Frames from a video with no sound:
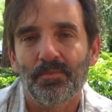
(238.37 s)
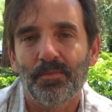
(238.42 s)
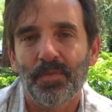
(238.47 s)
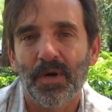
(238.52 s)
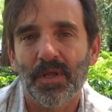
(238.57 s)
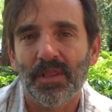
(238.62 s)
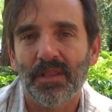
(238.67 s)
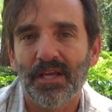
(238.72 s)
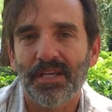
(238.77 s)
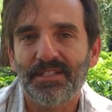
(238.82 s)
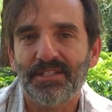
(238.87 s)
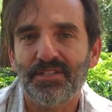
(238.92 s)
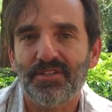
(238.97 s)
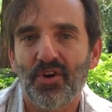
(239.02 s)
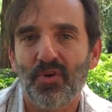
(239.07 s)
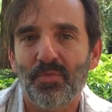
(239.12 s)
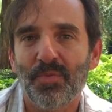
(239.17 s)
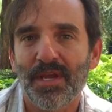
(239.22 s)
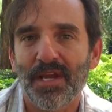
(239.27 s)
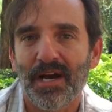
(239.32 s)
But let's
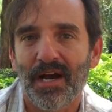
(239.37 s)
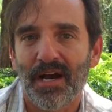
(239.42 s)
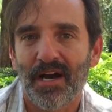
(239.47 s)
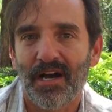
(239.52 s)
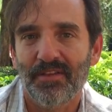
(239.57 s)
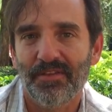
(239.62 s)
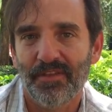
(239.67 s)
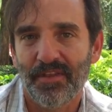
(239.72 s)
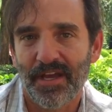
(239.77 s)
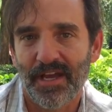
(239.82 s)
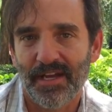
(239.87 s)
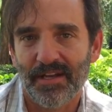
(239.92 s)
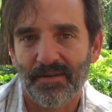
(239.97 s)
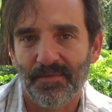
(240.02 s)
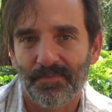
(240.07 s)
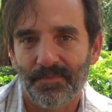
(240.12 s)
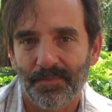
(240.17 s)
go beyond that.